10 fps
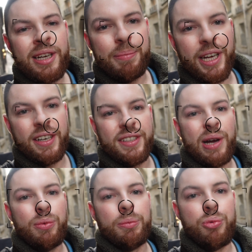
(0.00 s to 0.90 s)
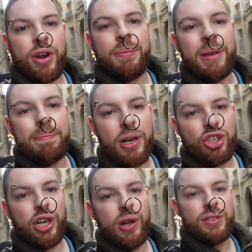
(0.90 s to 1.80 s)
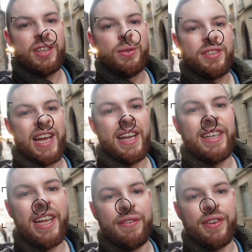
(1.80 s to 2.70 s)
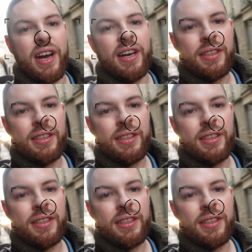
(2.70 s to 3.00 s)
because that will bring me much closer to Scandinavia.